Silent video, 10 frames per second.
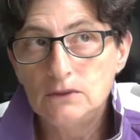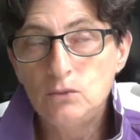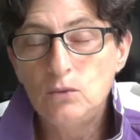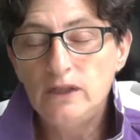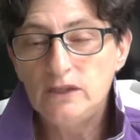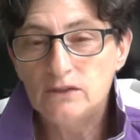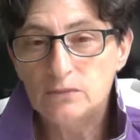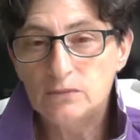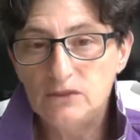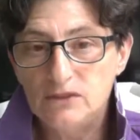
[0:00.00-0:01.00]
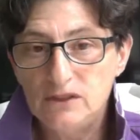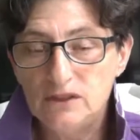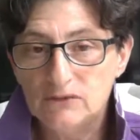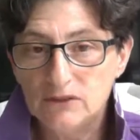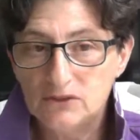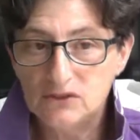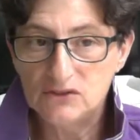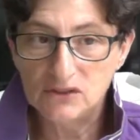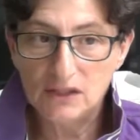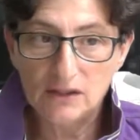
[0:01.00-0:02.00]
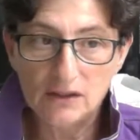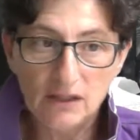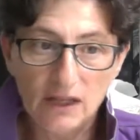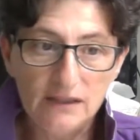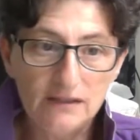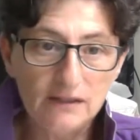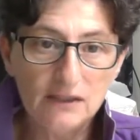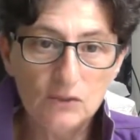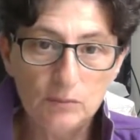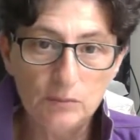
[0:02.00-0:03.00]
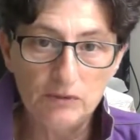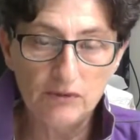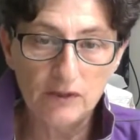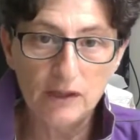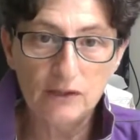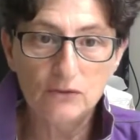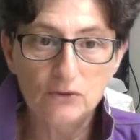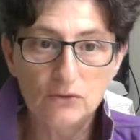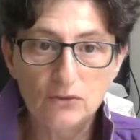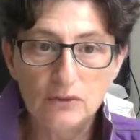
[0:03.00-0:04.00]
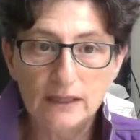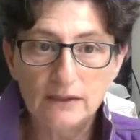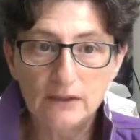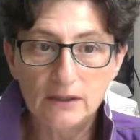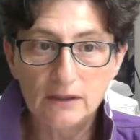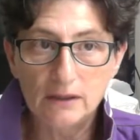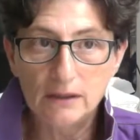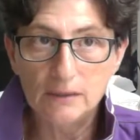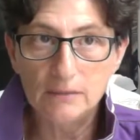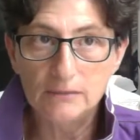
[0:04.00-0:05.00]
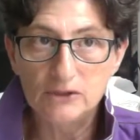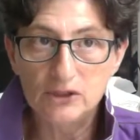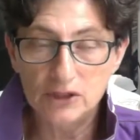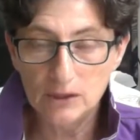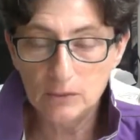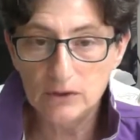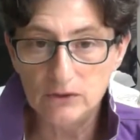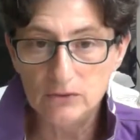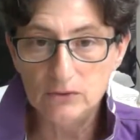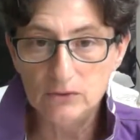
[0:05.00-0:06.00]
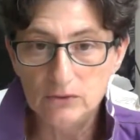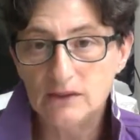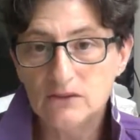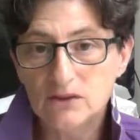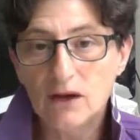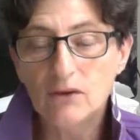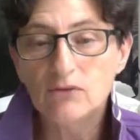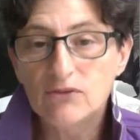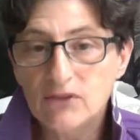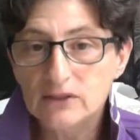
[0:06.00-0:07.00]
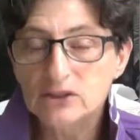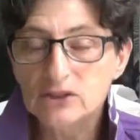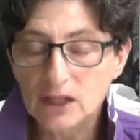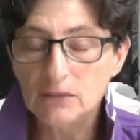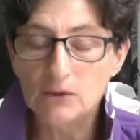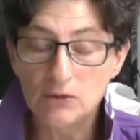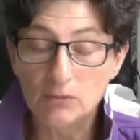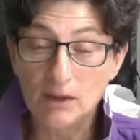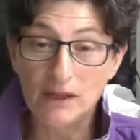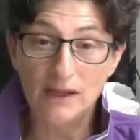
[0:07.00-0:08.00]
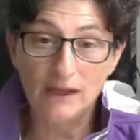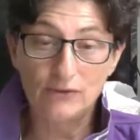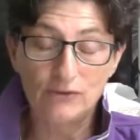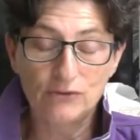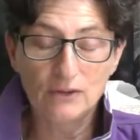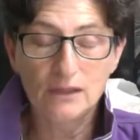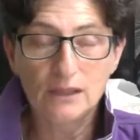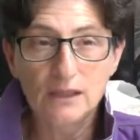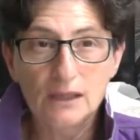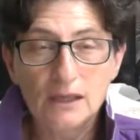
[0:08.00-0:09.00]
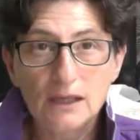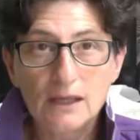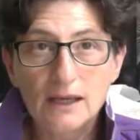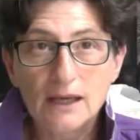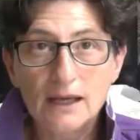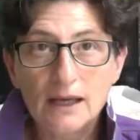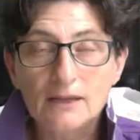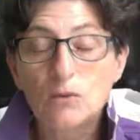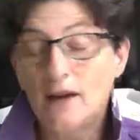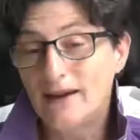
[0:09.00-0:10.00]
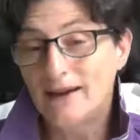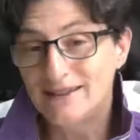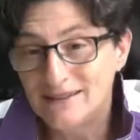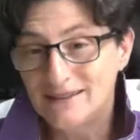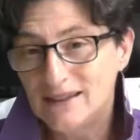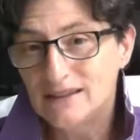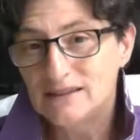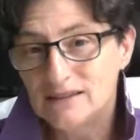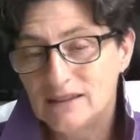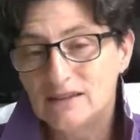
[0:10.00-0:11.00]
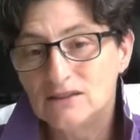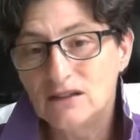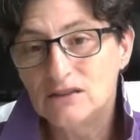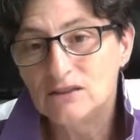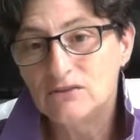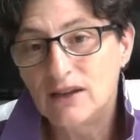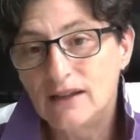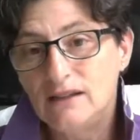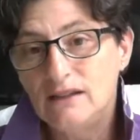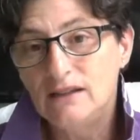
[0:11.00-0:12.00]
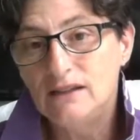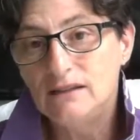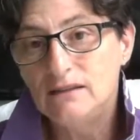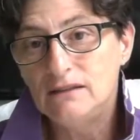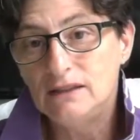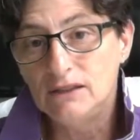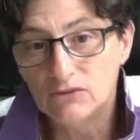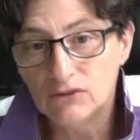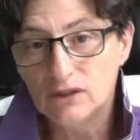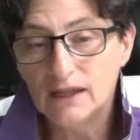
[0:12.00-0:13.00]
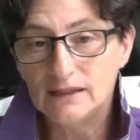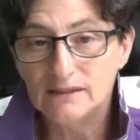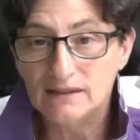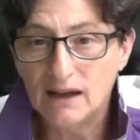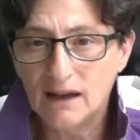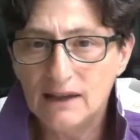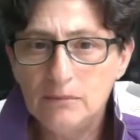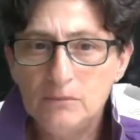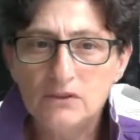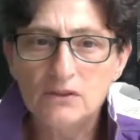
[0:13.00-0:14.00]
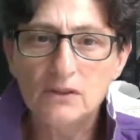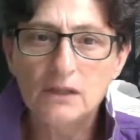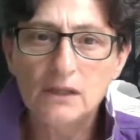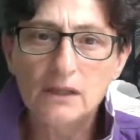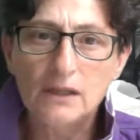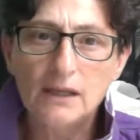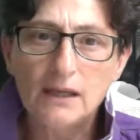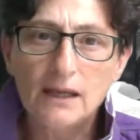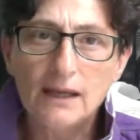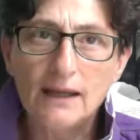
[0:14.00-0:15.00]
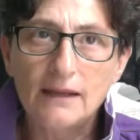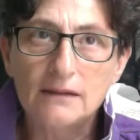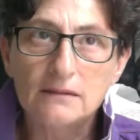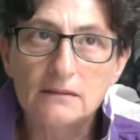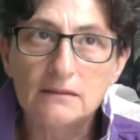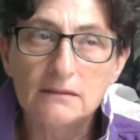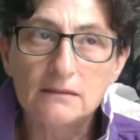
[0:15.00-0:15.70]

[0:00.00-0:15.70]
the weeks preceding Fudge's death, I think it would be fair to share with you guys how Fudge came into my life and why I think things are divinely given and timed, and